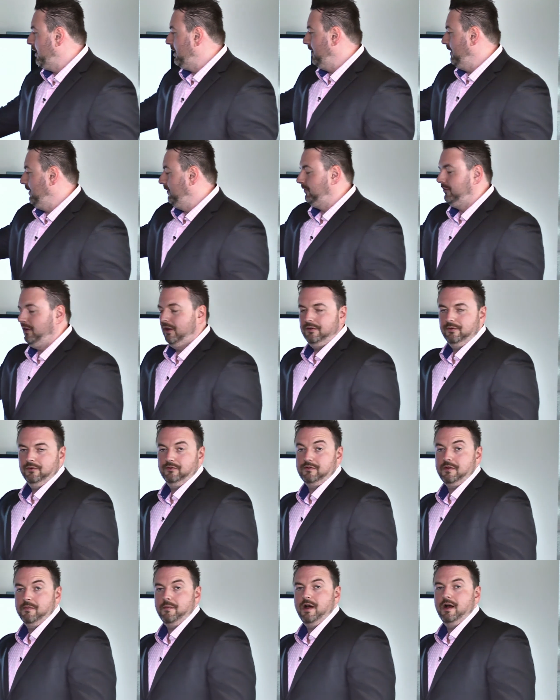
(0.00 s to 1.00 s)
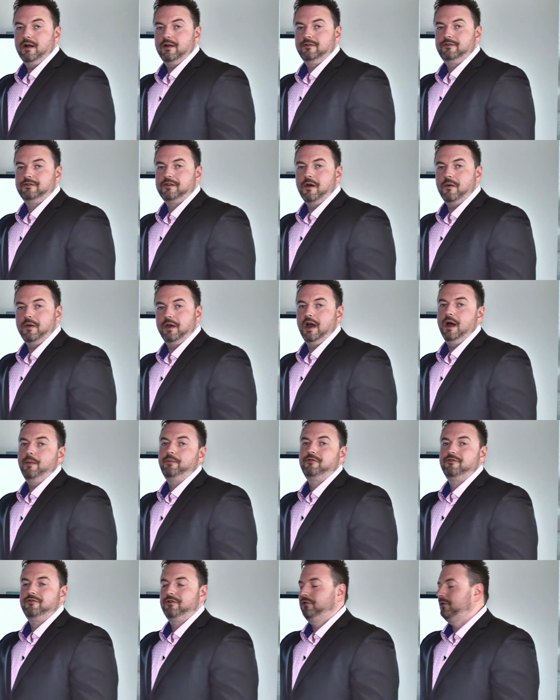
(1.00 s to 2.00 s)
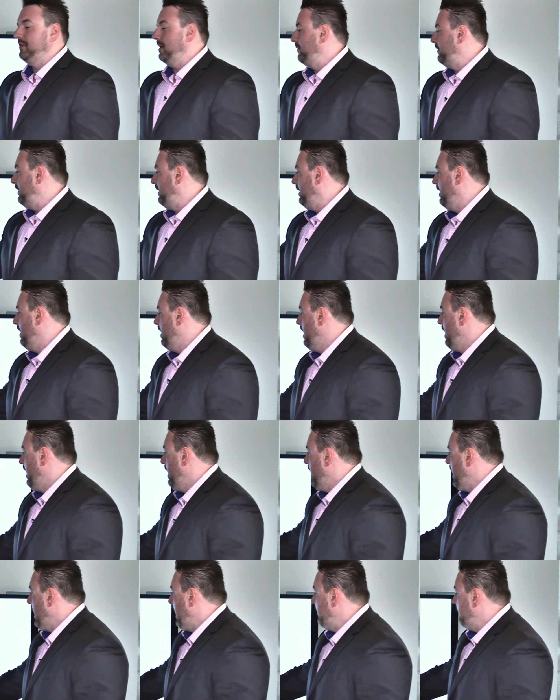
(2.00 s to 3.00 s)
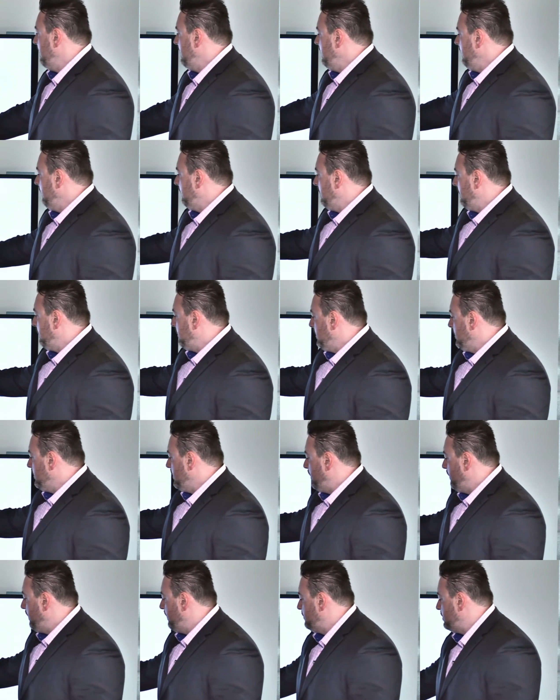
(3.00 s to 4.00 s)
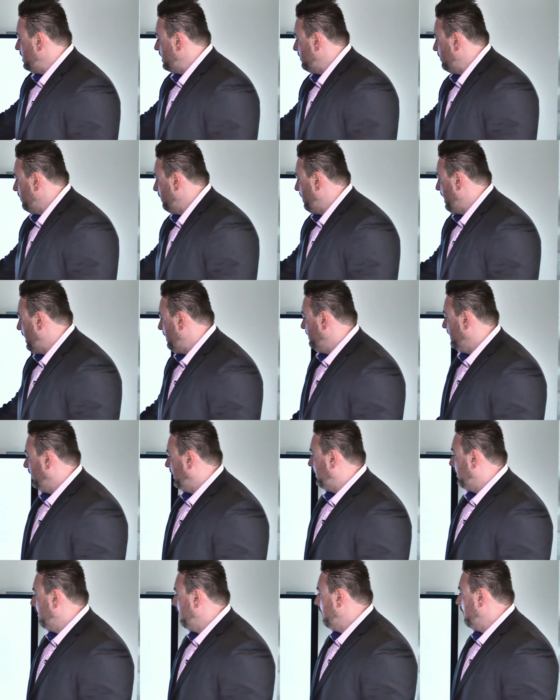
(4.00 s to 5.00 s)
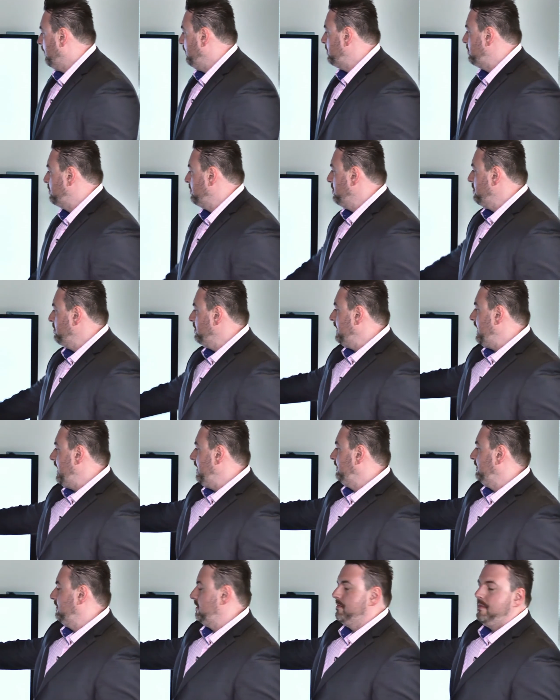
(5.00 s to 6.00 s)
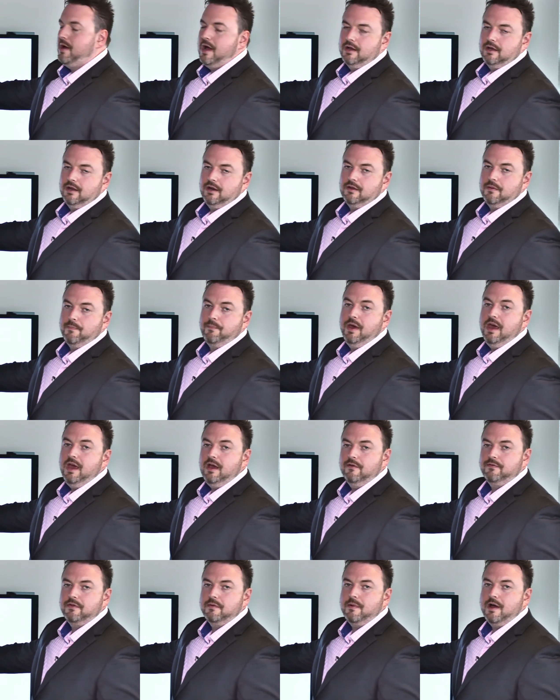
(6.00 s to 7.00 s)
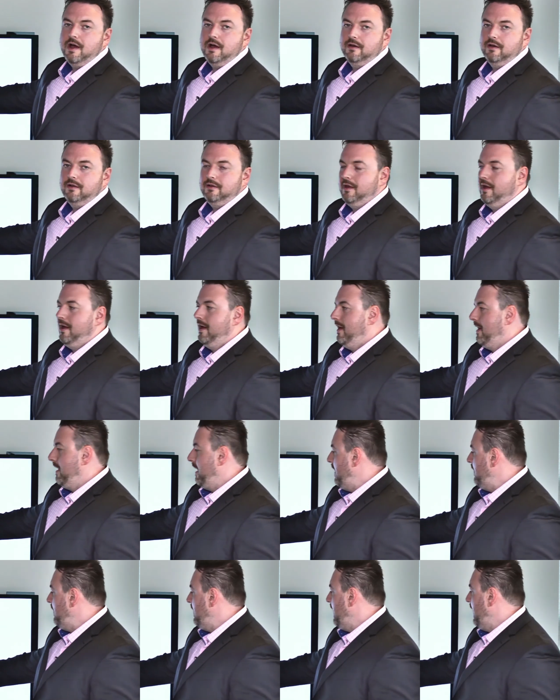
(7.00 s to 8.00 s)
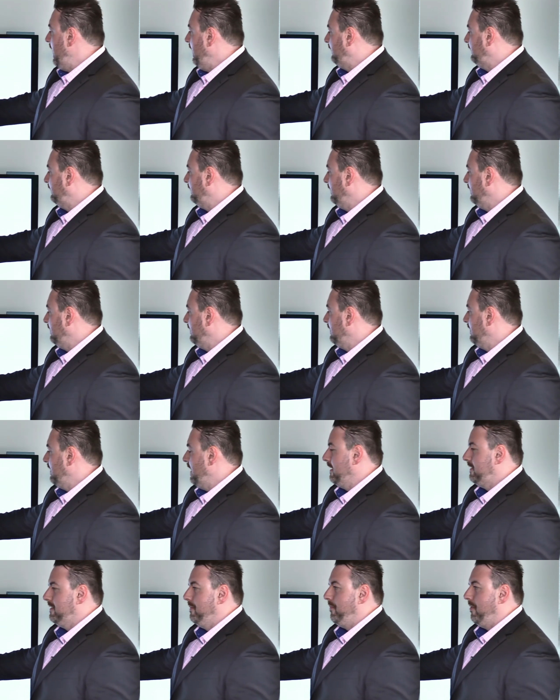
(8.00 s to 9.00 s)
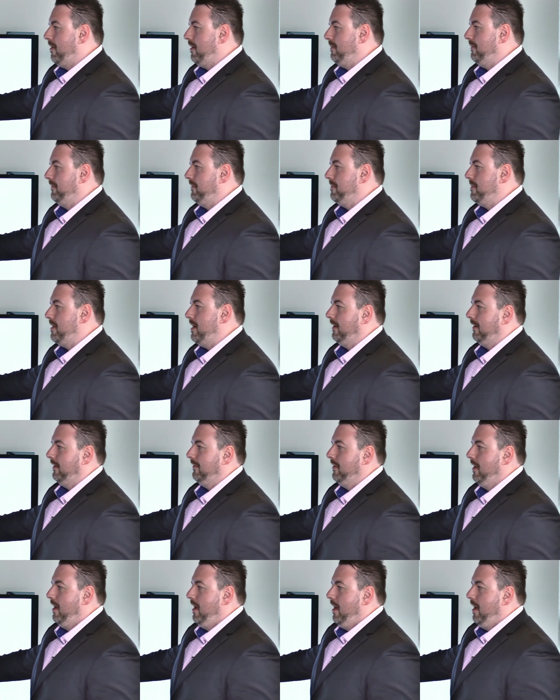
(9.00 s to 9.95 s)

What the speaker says: clear signals that the market's going up to do something. And then you've got the general public, which usually enter the market at the peak of the market and they exit at the bottom of the market.